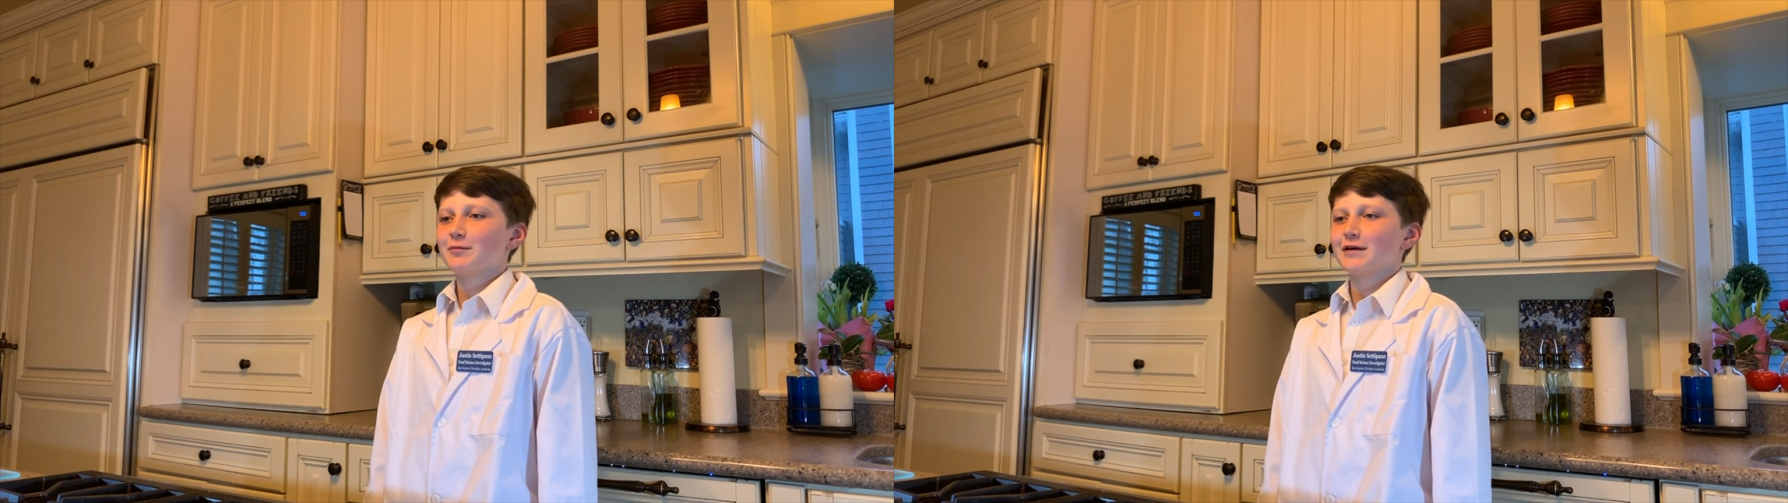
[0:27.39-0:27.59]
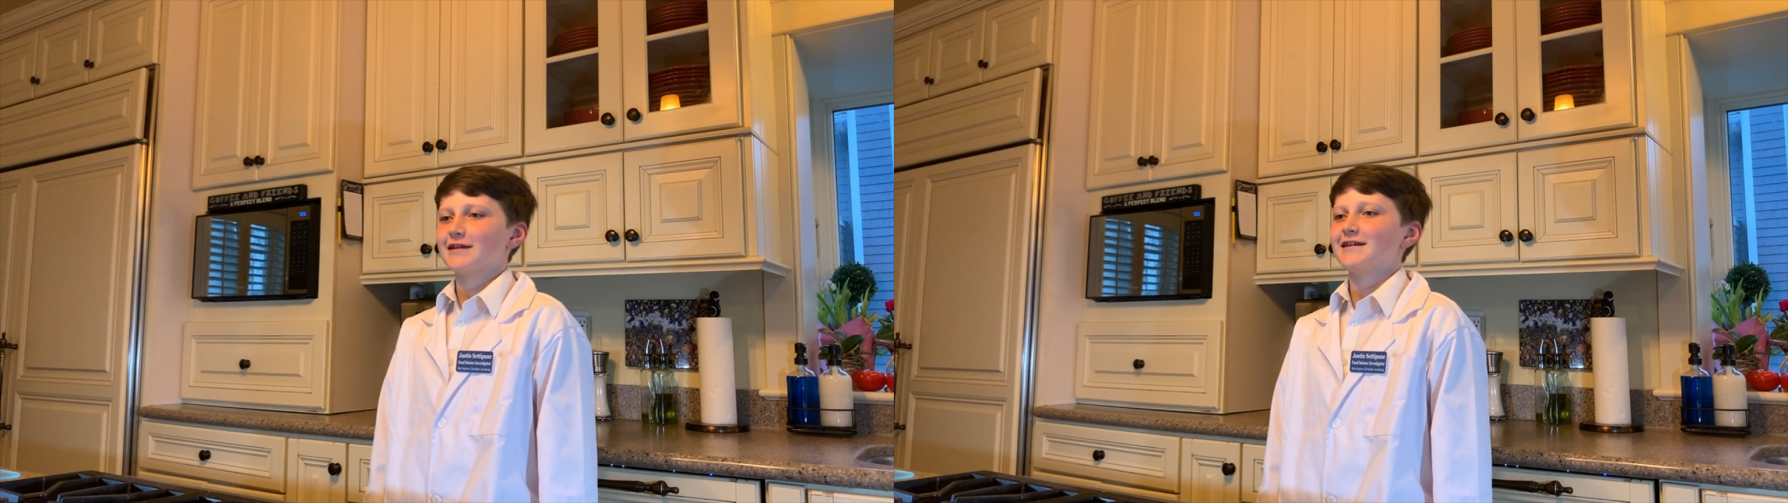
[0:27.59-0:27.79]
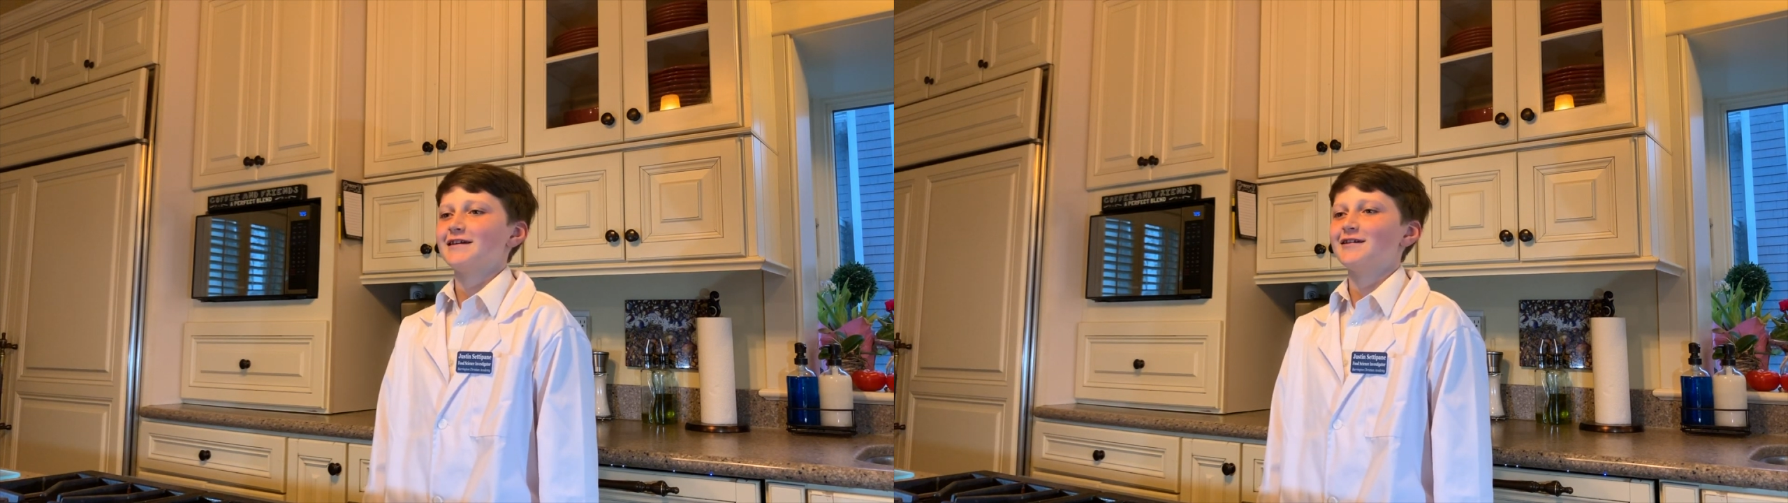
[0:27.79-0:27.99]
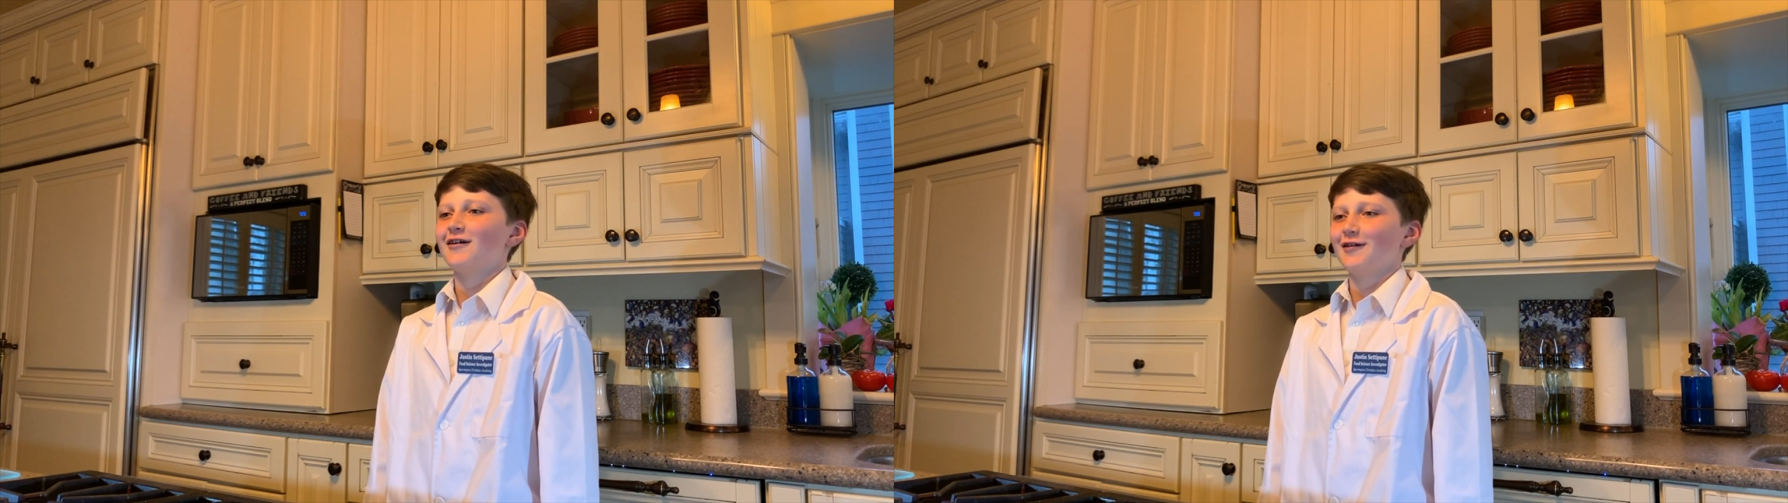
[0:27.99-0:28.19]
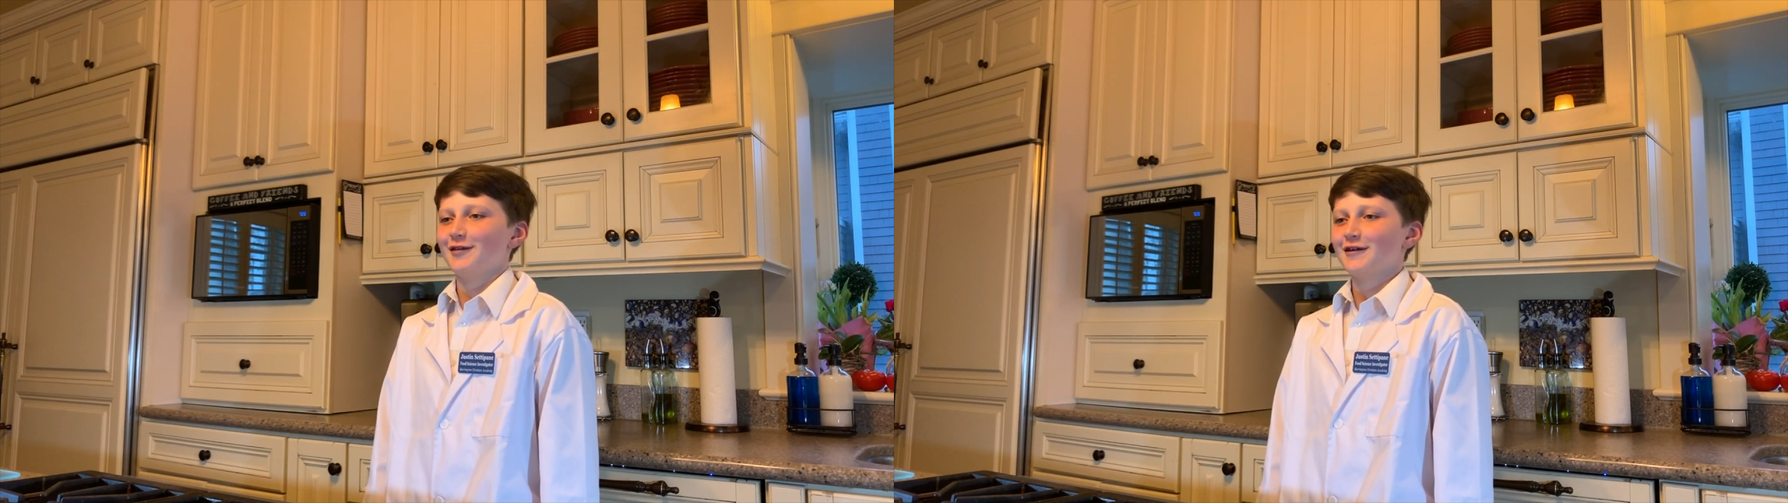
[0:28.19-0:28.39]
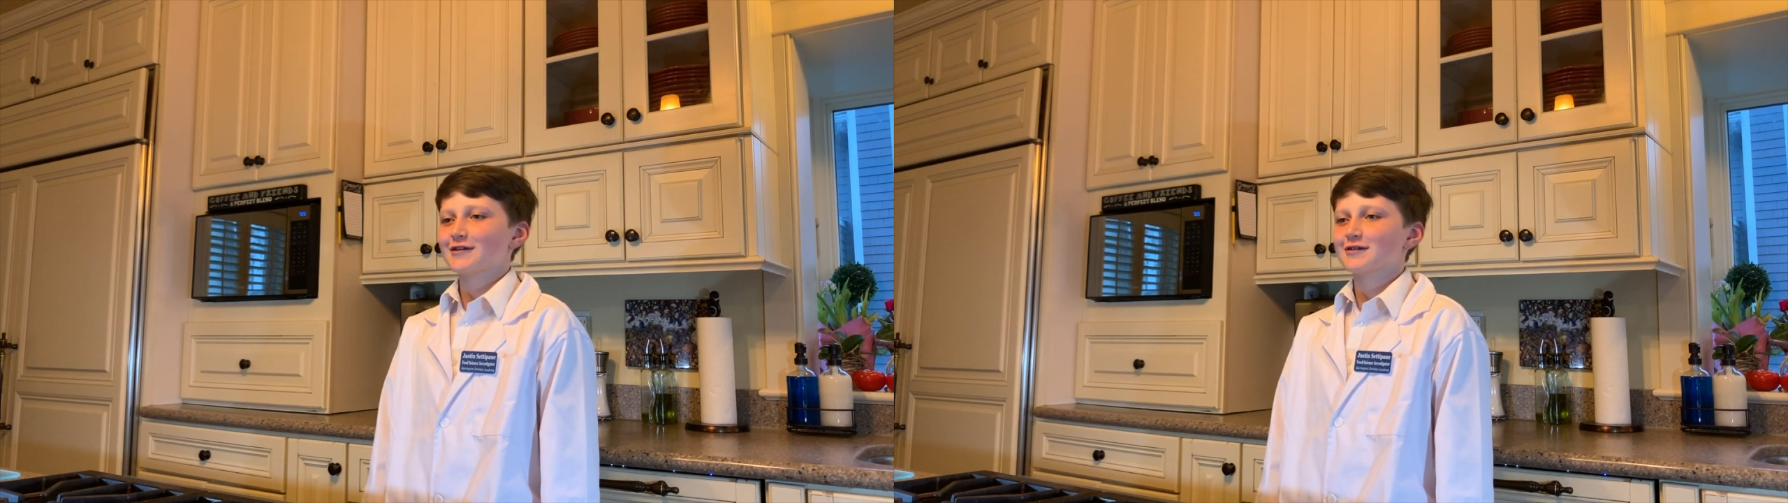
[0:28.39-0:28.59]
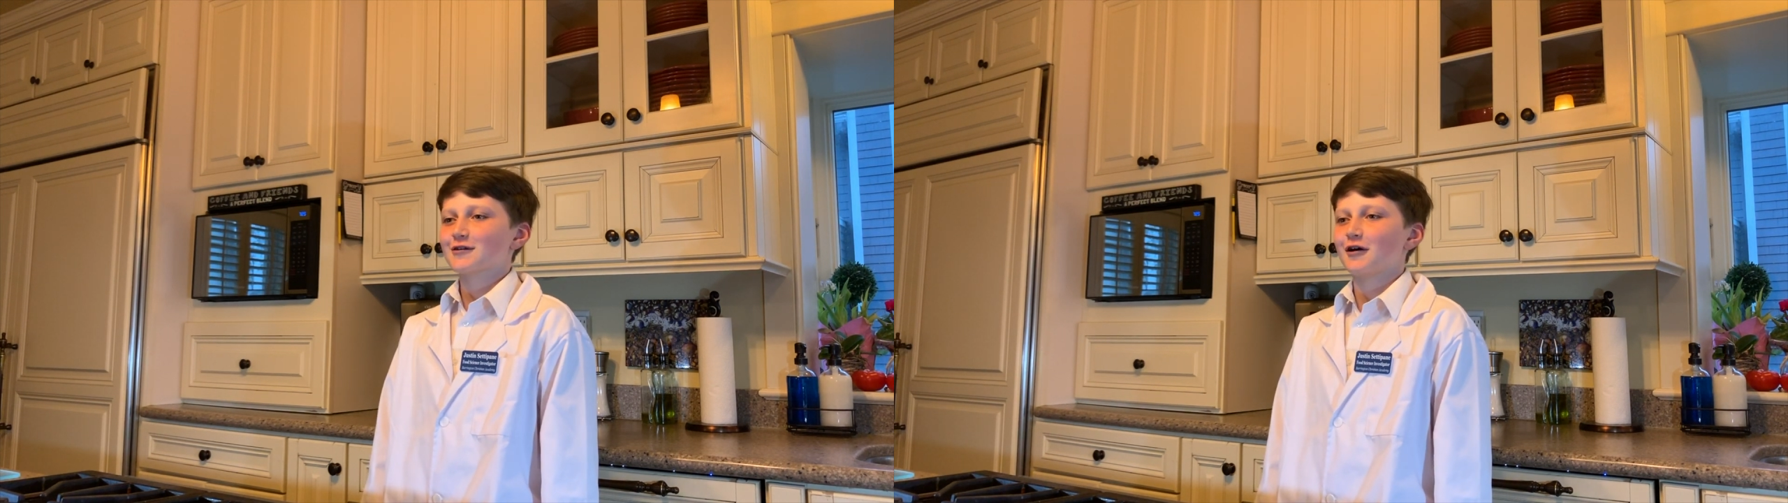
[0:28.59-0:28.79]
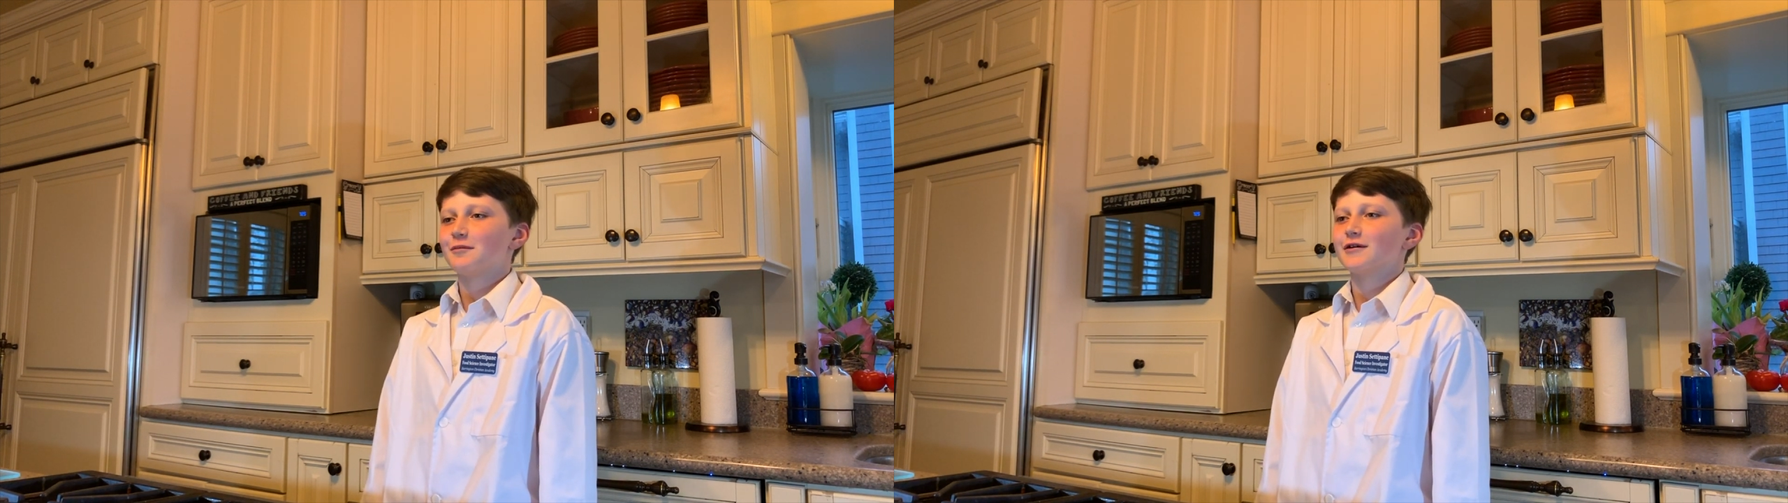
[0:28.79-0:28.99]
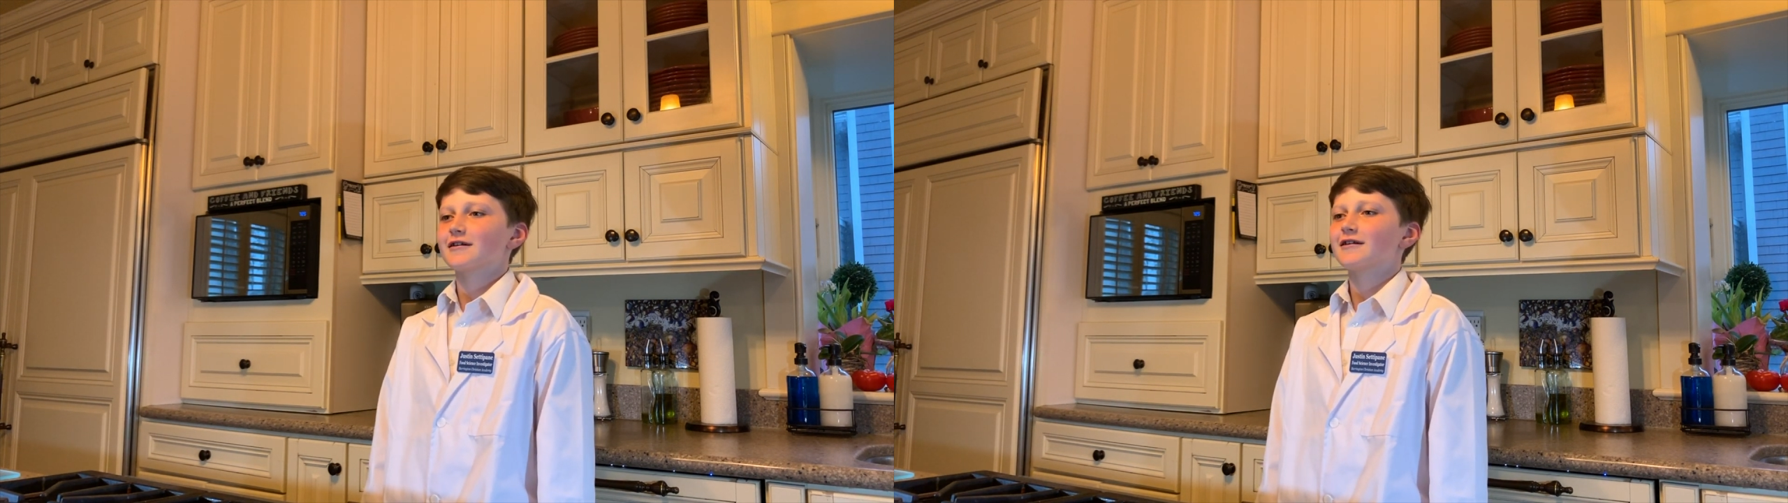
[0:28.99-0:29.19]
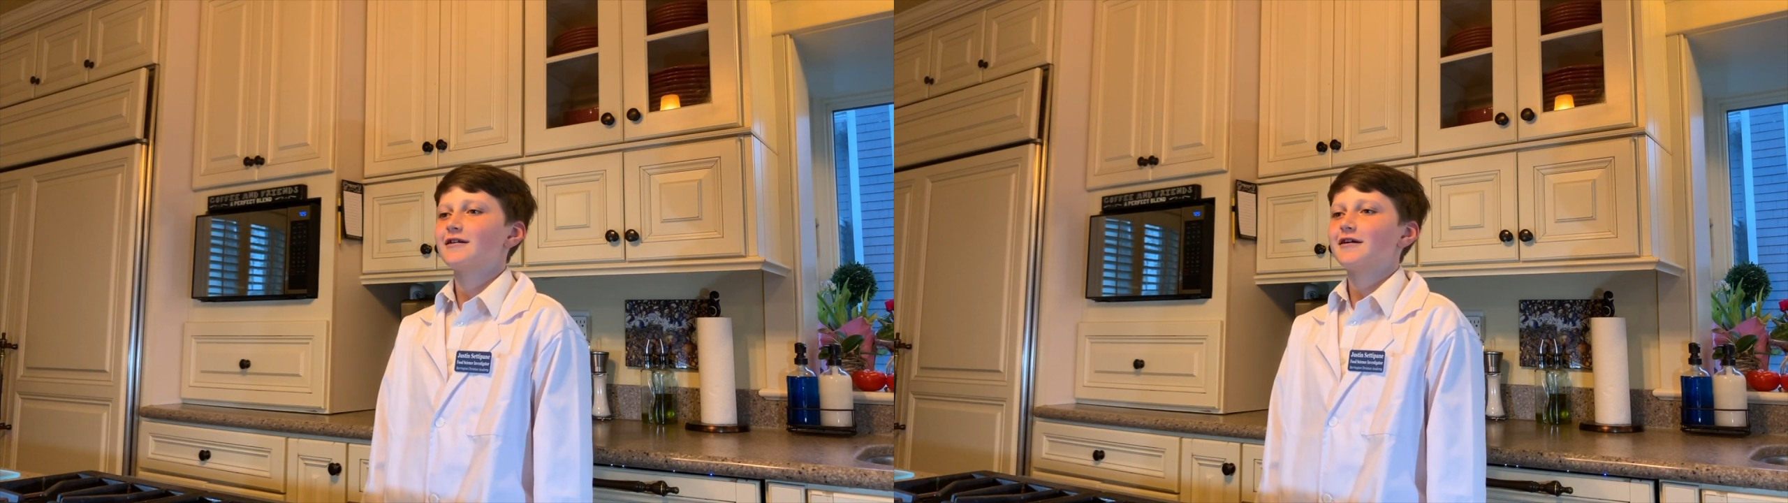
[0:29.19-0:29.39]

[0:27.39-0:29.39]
opinion on this topic,